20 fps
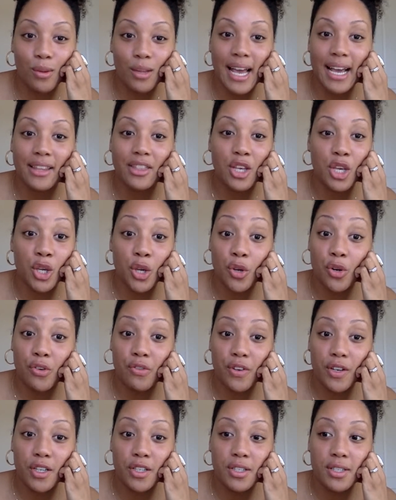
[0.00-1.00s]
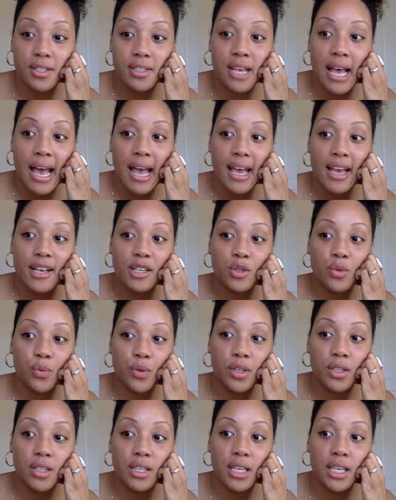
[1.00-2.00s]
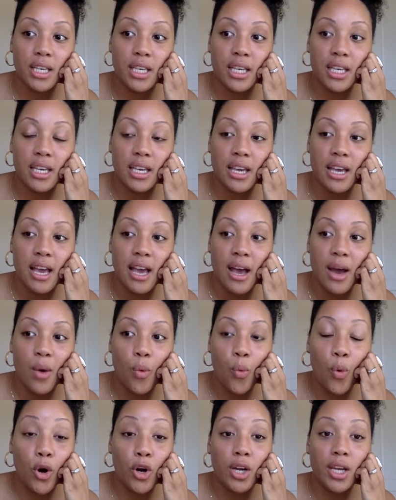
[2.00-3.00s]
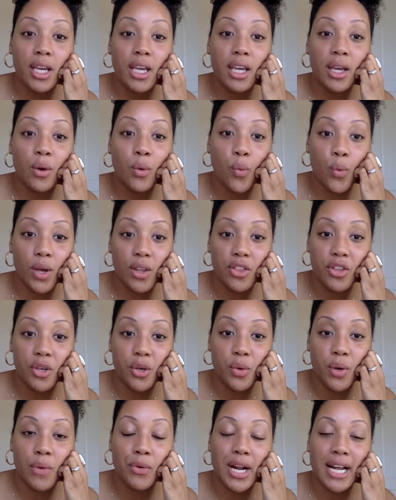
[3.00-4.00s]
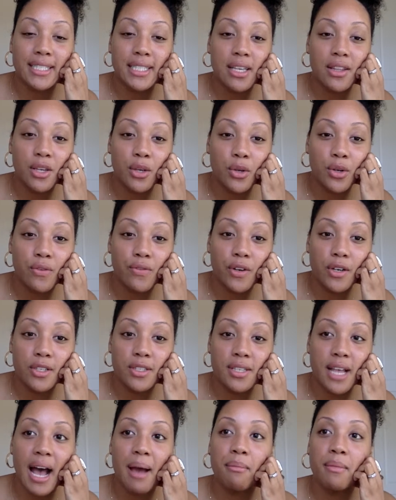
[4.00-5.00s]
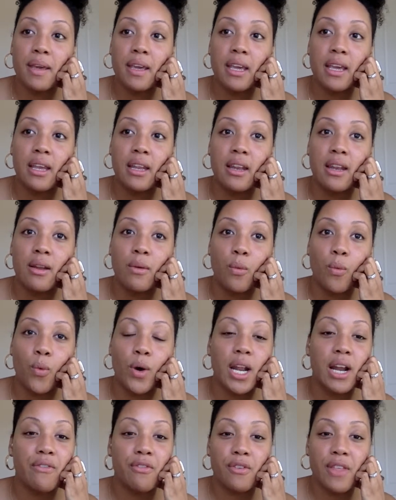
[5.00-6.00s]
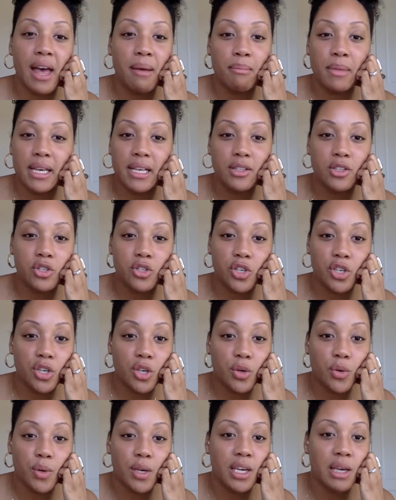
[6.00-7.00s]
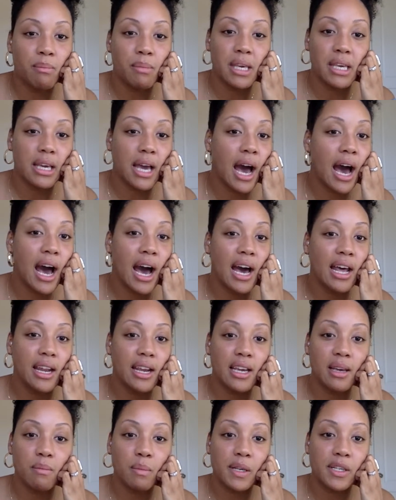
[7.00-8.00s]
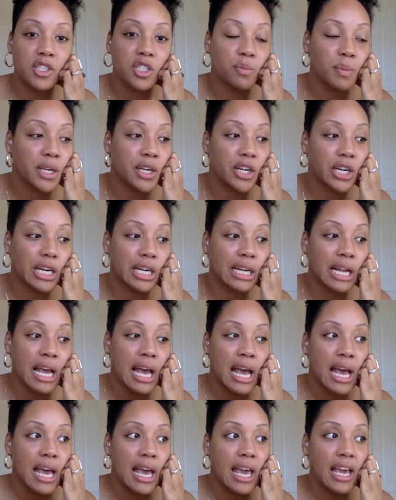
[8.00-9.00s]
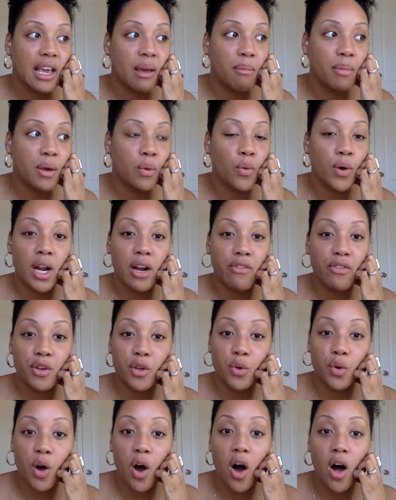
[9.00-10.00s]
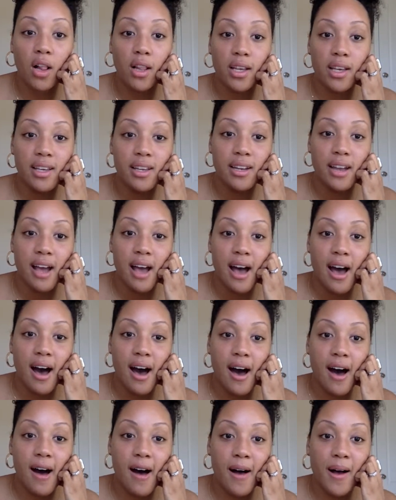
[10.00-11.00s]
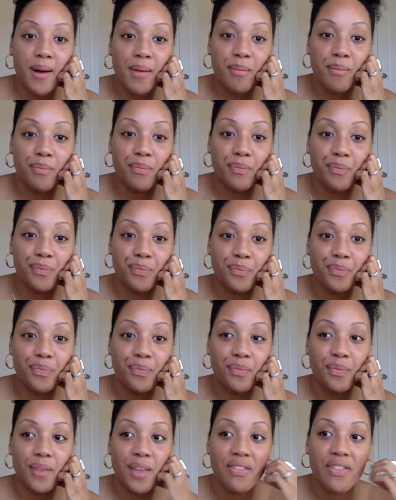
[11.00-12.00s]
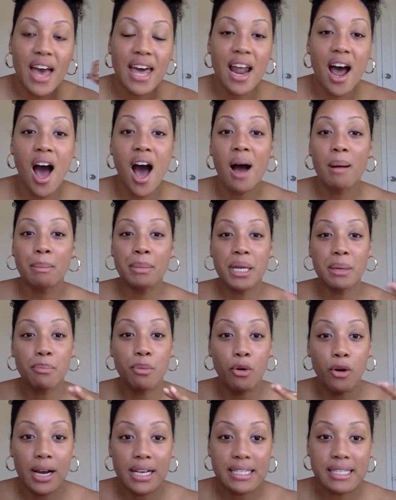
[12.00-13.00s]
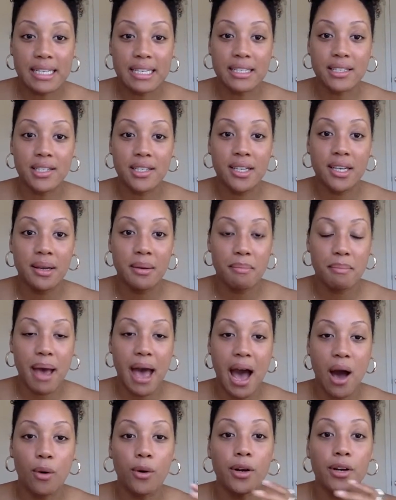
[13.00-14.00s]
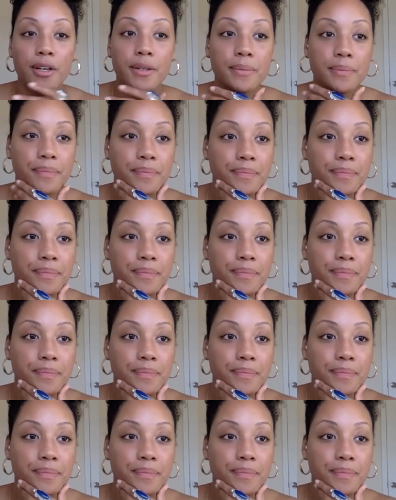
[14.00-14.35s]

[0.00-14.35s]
Like the universe is really working with you. And when I say the universe, I mean whatever that means to you. It can be God, it can be spirit, it can be whatever you call it. That omnipresent power.